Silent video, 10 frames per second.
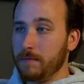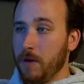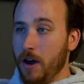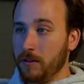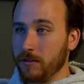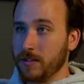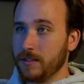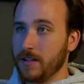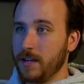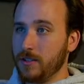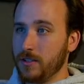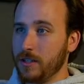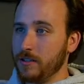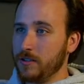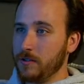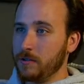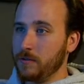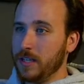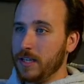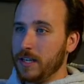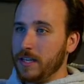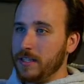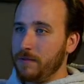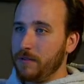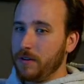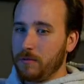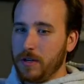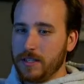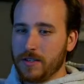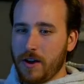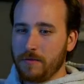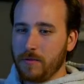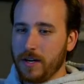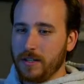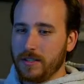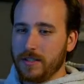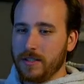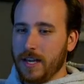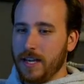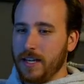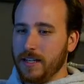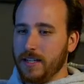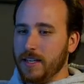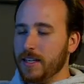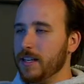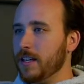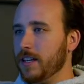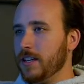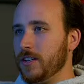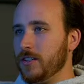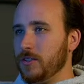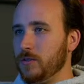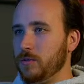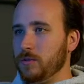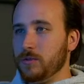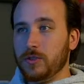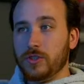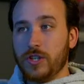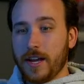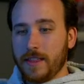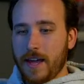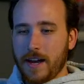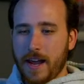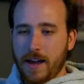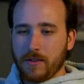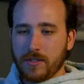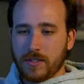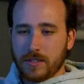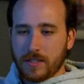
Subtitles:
models and such into different 3D softwares, then you should check that out.